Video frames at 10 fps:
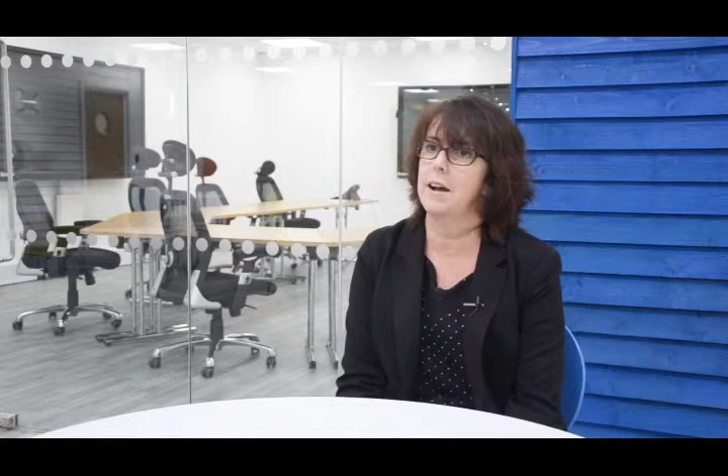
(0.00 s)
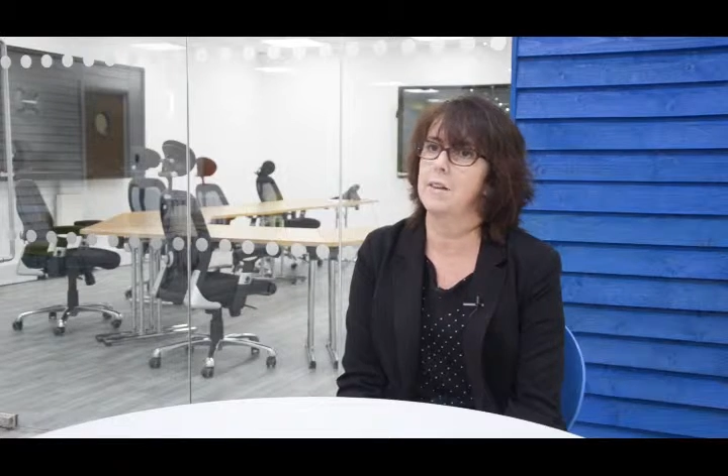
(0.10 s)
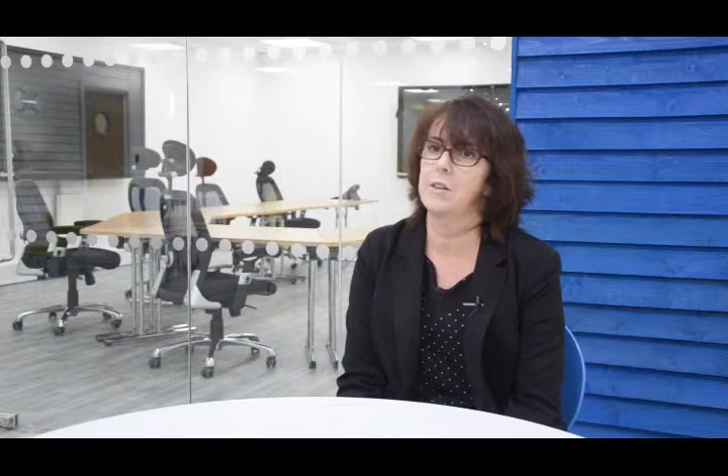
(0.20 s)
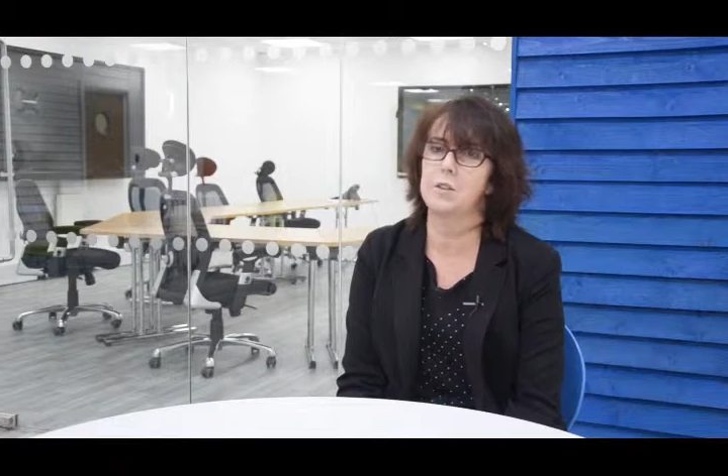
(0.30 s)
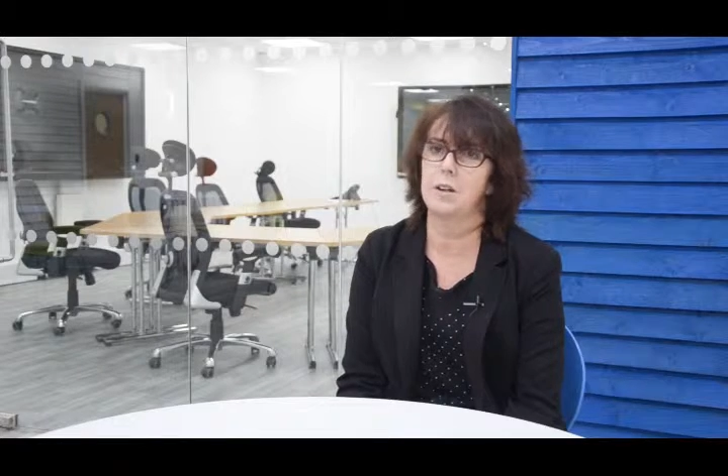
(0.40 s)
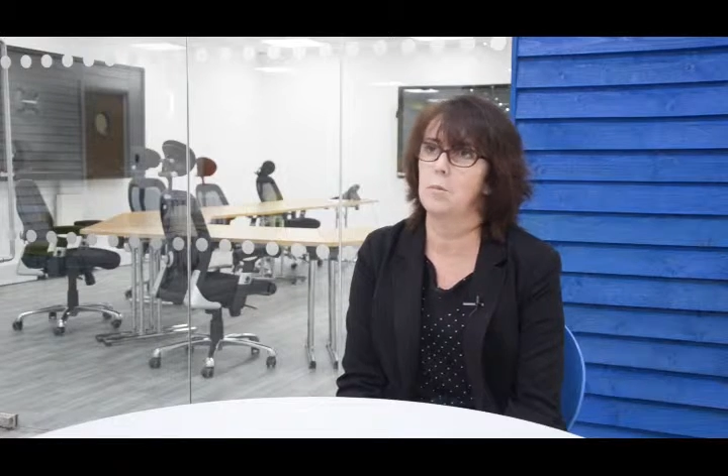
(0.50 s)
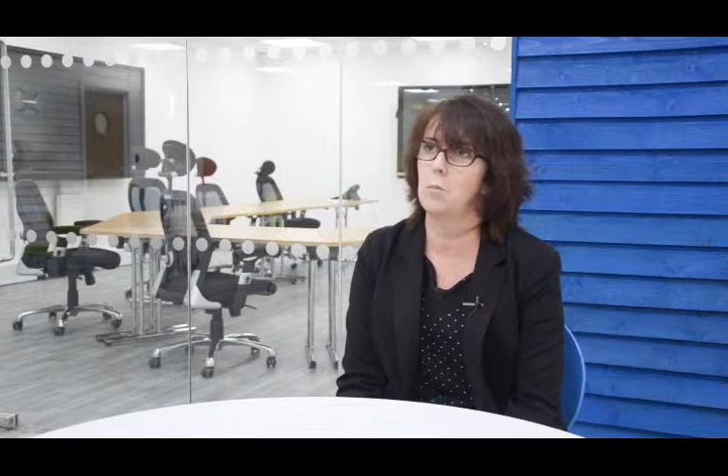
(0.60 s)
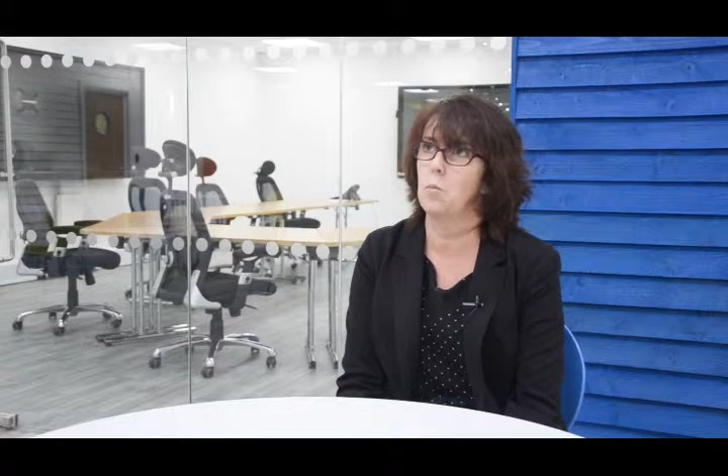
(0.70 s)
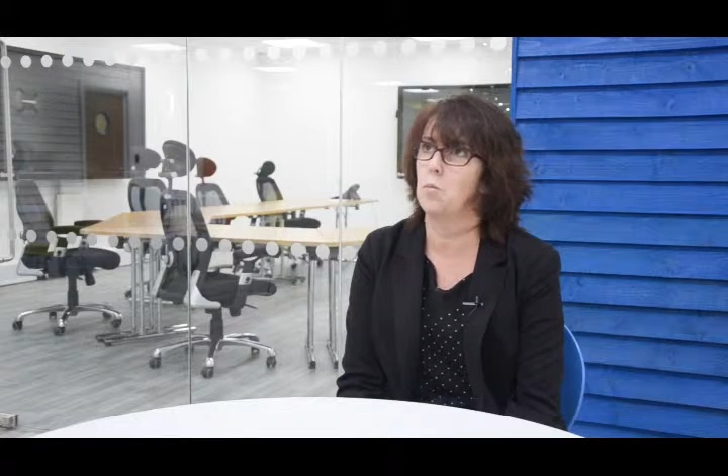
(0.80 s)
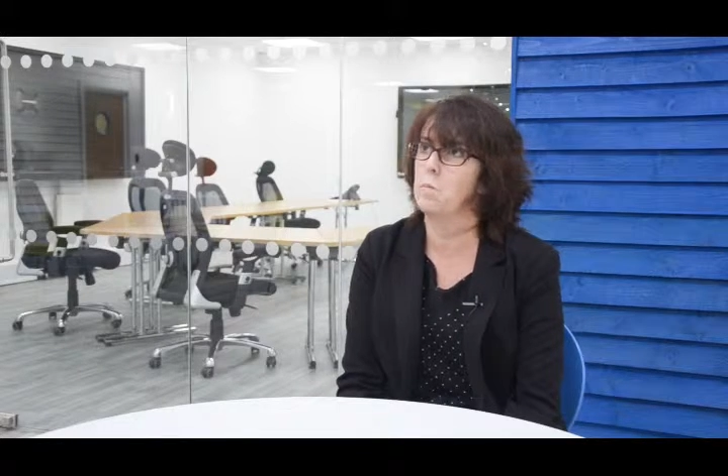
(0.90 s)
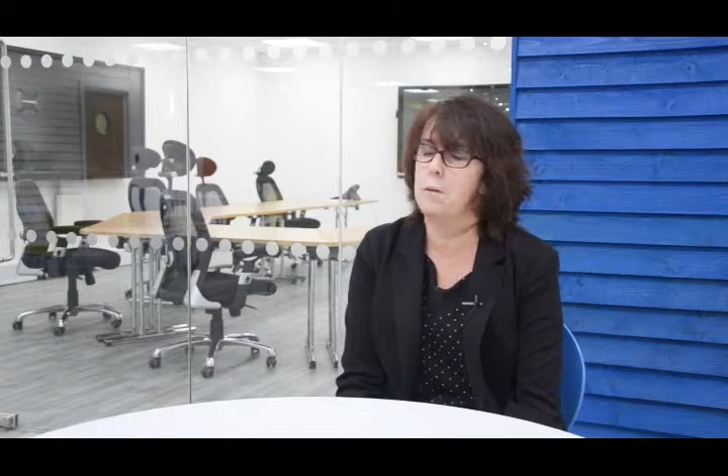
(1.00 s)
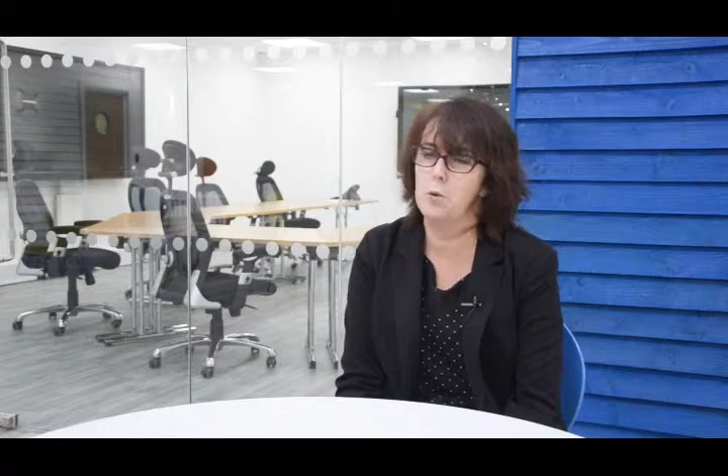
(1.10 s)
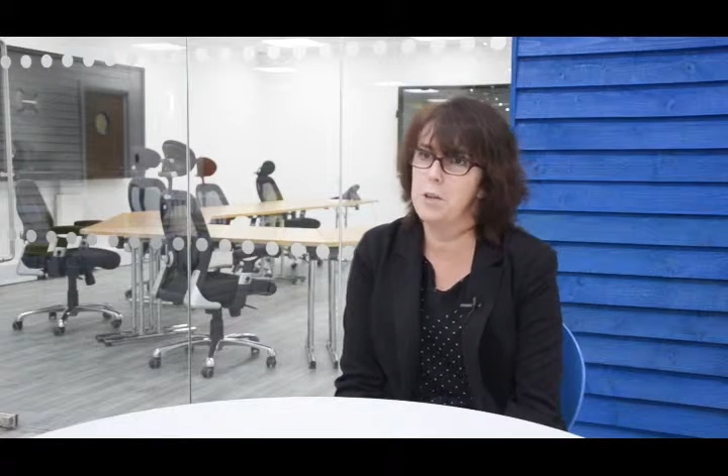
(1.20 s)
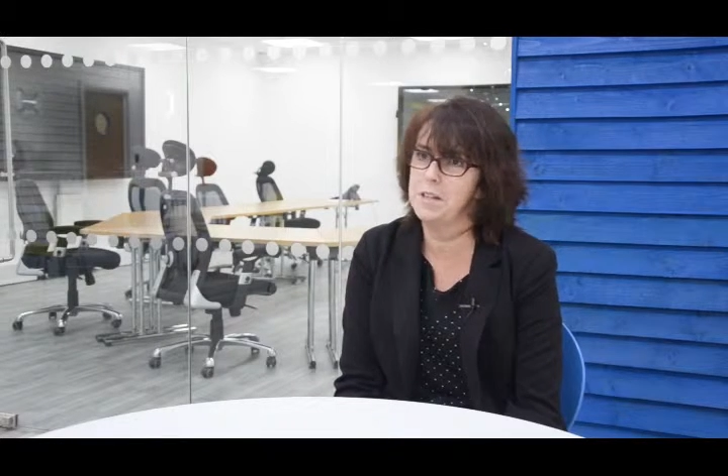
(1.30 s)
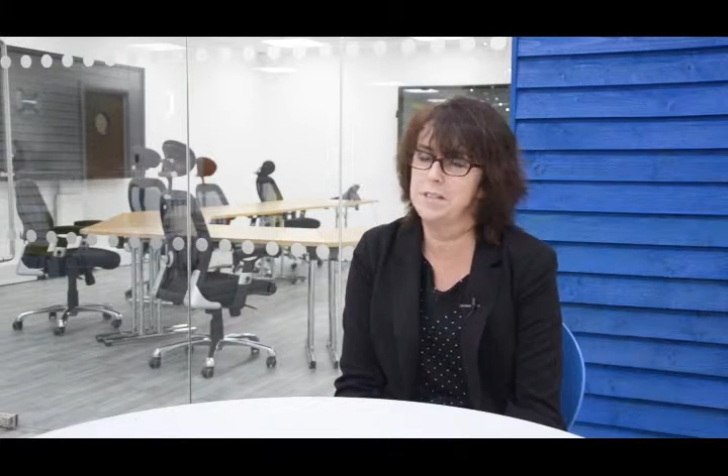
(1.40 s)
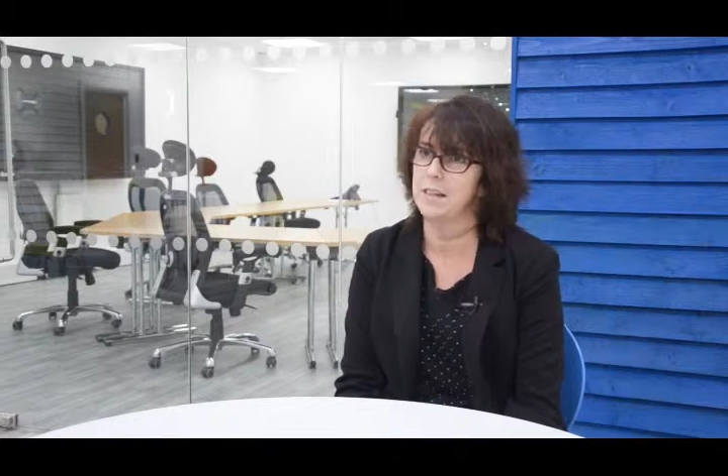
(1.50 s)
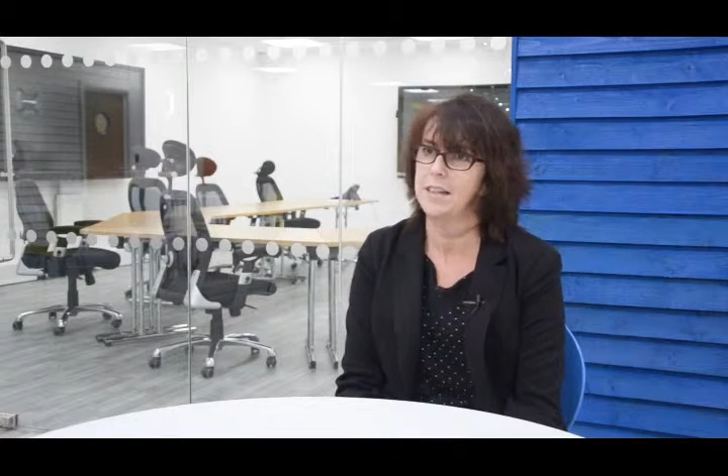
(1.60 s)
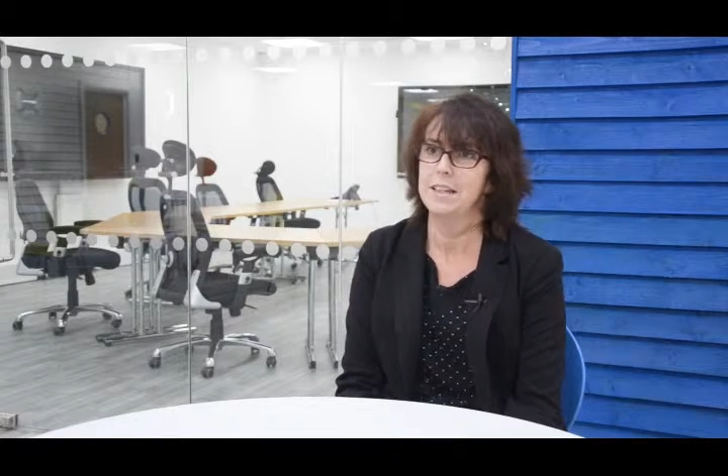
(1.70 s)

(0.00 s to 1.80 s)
and memories